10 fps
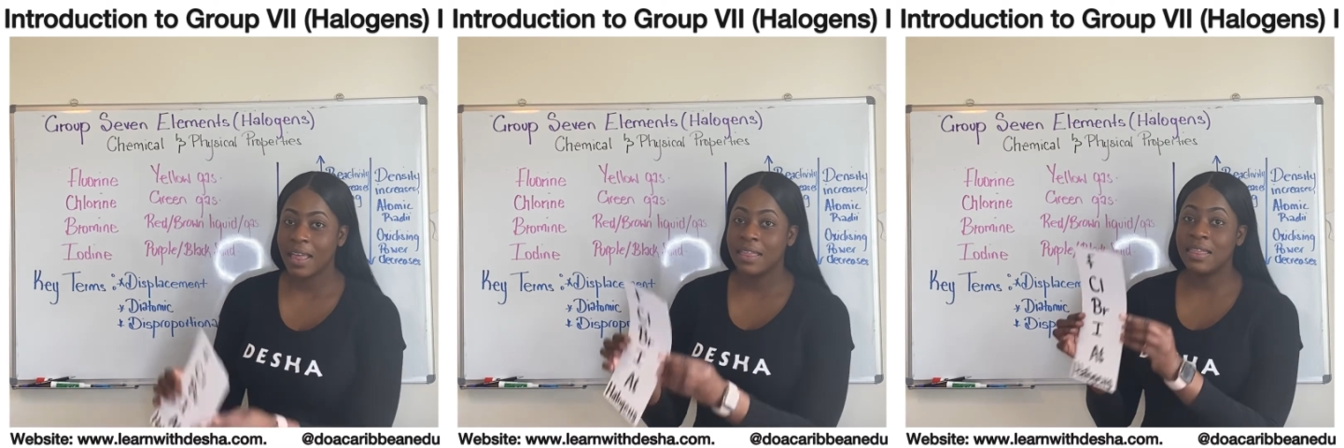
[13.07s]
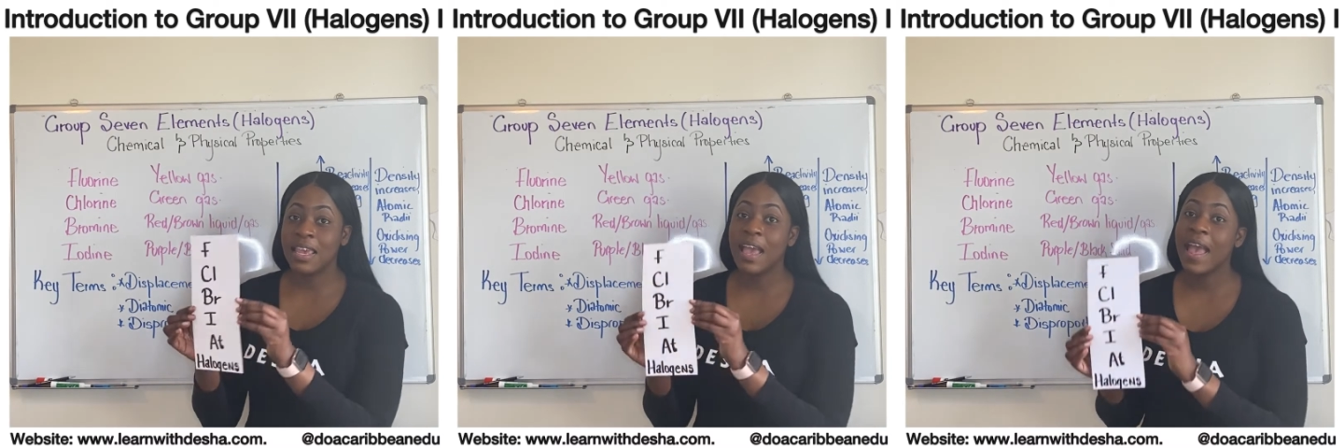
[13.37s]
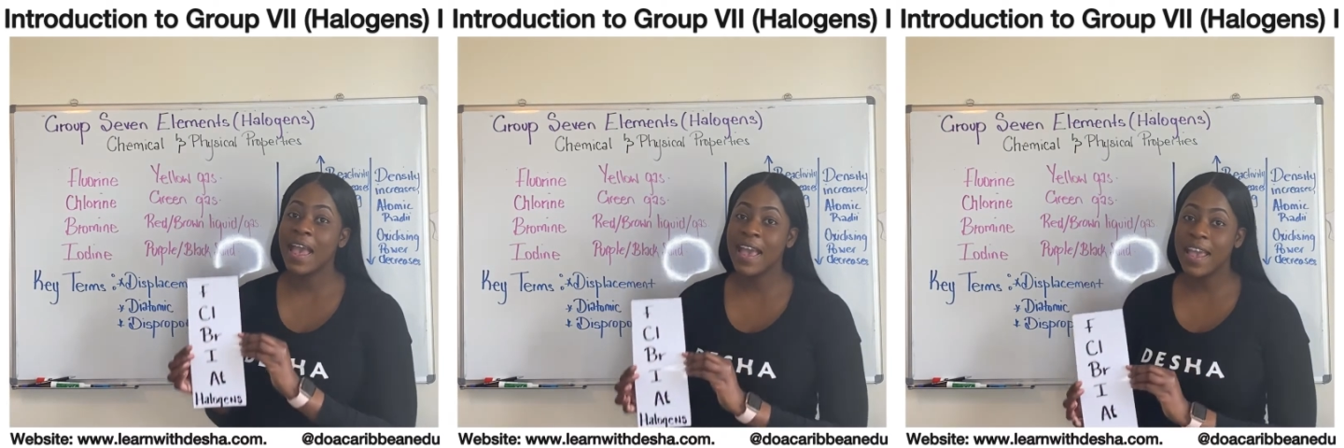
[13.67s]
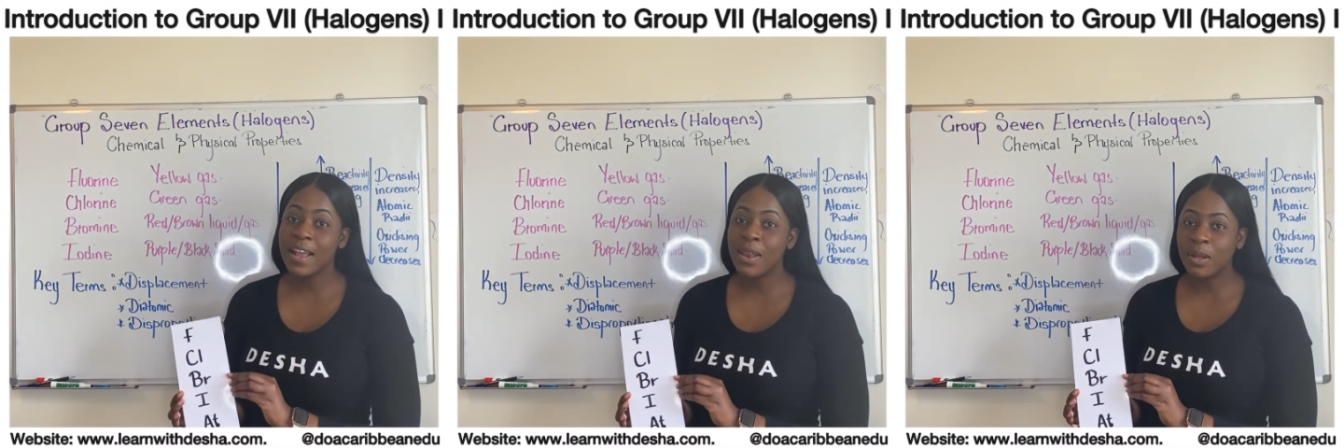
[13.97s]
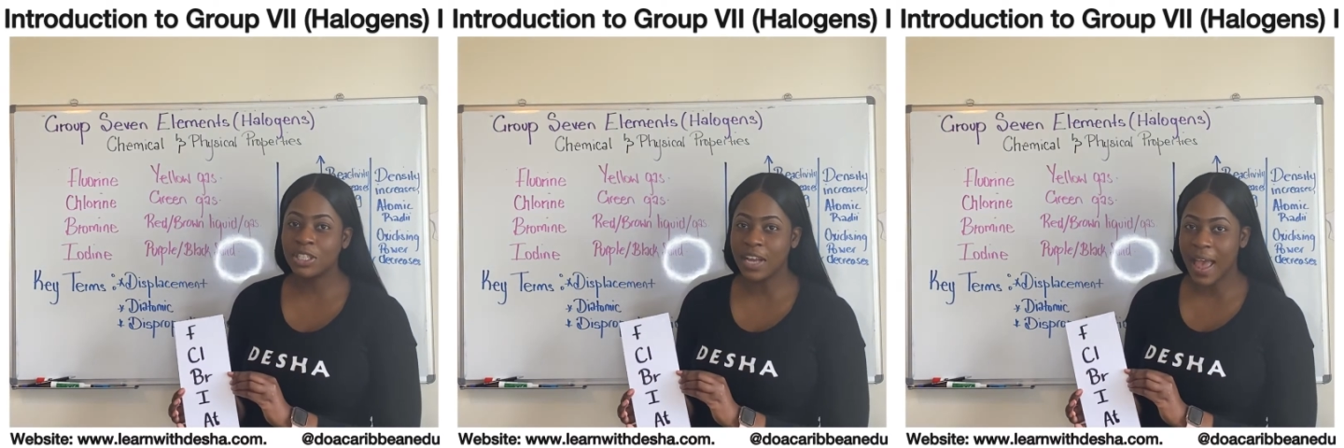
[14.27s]
the
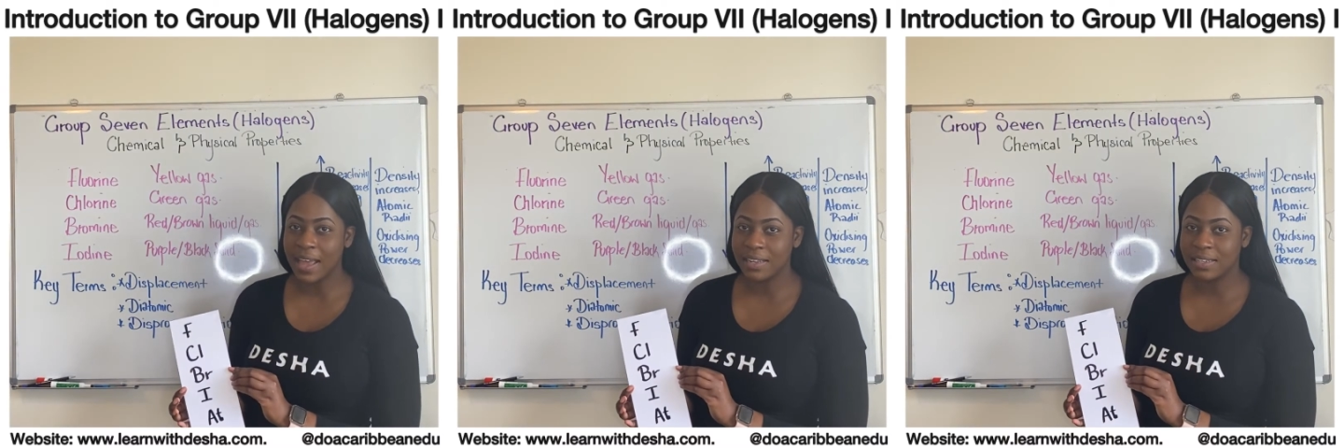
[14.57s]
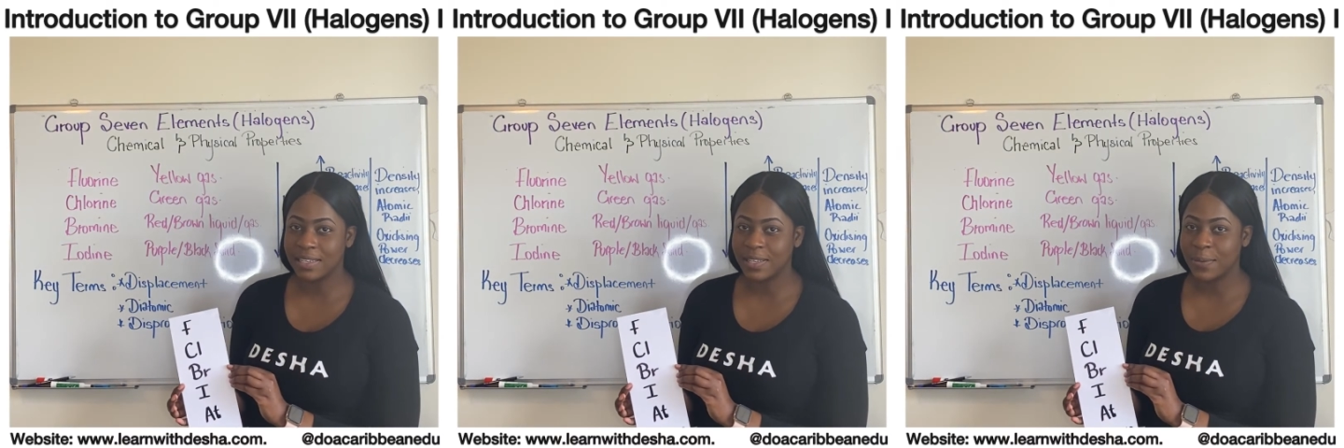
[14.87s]
halogens.